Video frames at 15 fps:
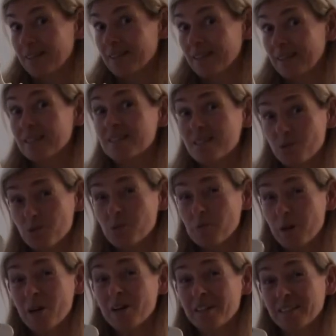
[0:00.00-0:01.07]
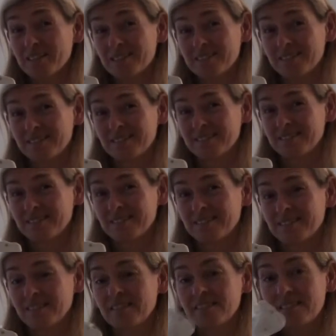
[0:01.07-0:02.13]
It's your spine.
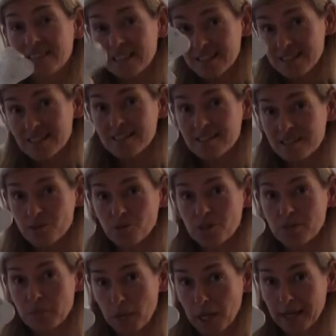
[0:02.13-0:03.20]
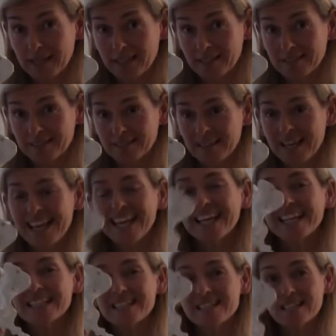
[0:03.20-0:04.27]
This is your spine.
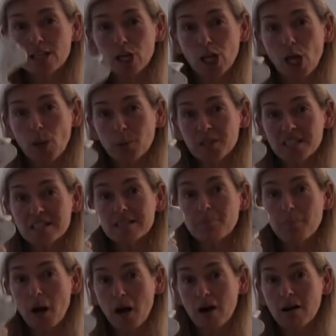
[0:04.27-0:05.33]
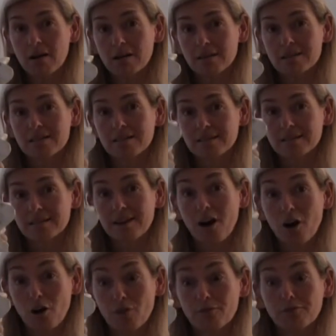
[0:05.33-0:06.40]
It's the lowest part
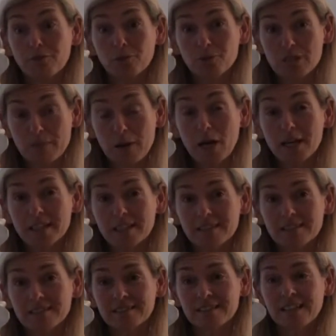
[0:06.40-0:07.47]
of your spine.